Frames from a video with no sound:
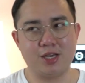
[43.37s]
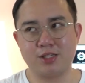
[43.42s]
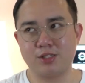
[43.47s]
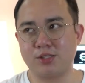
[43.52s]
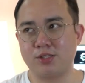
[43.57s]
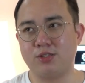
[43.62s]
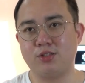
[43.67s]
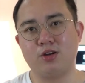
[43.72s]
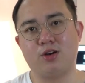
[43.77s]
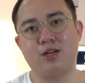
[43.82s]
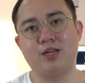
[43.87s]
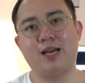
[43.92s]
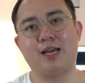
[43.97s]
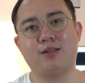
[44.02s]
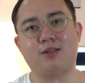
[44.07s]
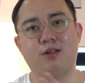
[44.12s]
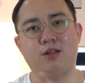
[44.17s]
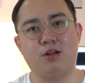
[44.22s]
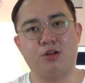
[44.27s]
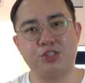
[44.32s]
is not
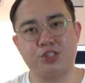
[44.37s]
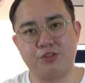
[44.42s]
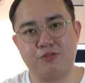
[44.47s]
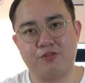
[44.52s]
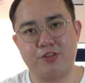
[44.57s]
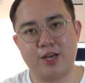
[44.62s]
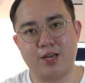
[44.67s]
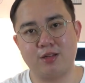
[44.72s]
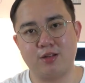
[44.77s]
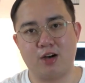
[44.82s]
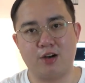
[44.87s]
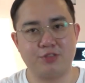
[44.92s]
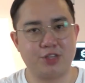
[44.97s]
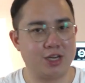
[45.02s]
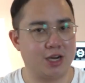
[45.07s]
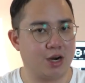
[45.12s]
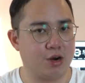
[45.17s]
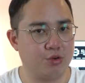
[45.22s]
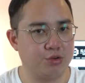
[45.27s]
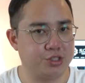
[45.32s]
at the launch event of the
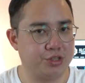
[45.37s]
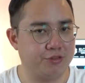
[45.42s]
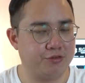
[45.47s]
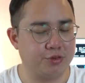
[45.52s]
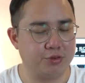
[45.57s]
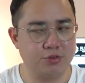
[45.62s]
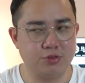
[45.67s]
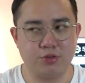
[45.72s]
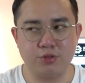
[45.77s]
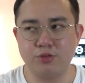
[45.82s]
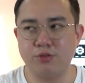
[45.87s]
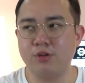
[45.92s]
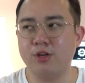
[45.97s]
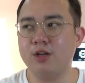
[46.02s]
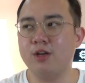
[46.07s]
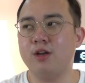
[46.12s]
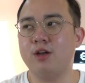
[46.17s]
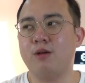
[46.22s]
ROG Phone 2.